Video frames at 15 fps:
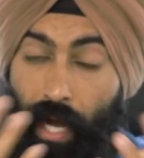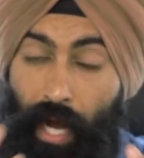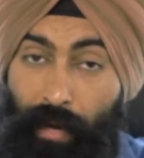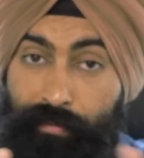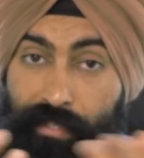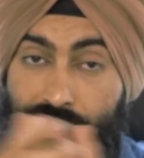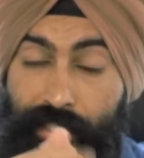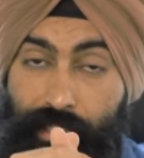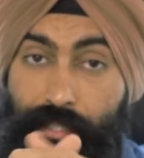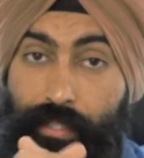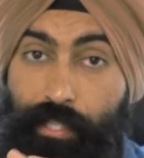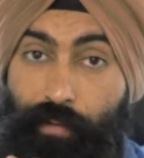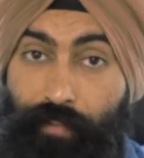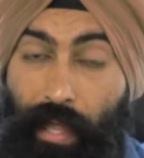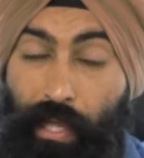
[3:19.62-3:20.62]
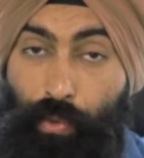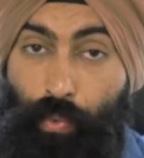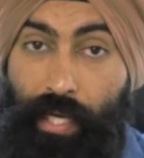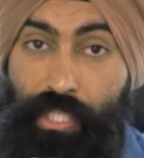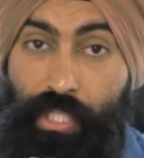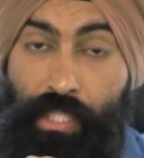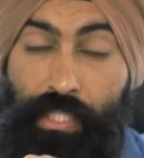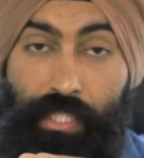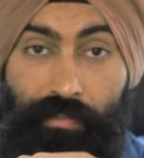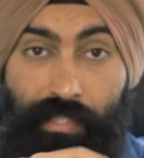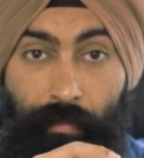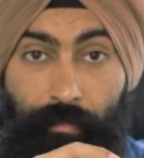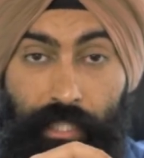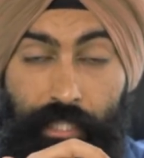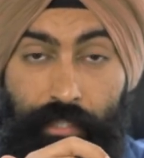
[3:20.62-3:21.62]
obviously the valuations of
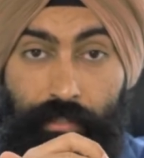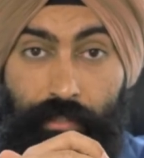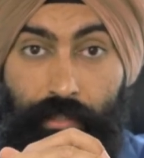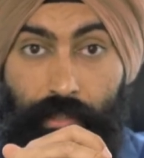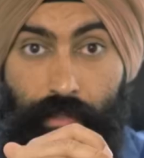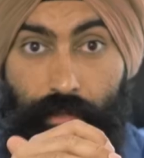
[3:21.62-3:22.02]
some of these